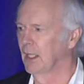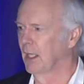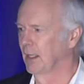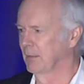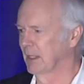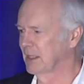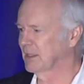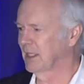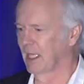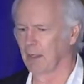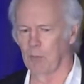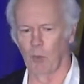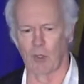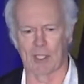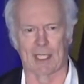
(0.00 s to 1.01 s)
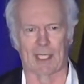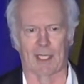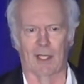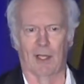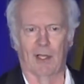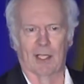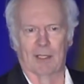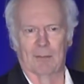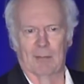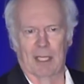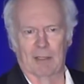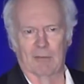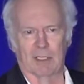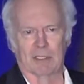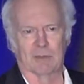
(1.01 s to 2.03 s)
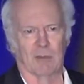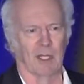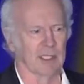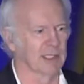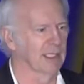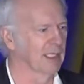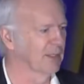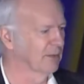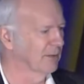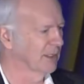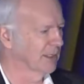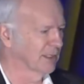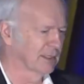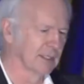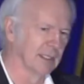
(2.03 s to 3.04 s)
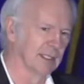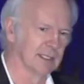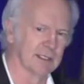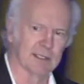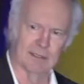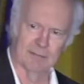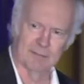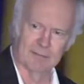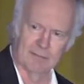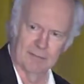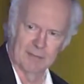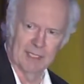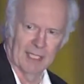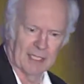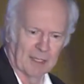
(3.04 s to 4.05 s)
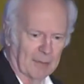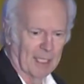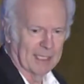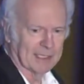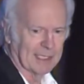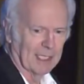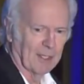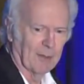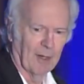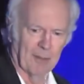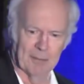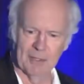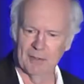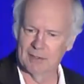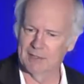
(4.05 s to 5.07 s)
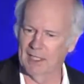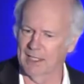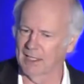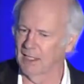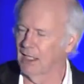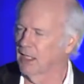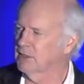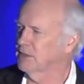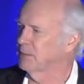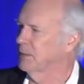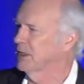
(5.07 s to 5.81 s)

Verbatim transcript: Um, let's say I'm walking along and my wristwatch here is, is checking my accelerometer. It's taking lots of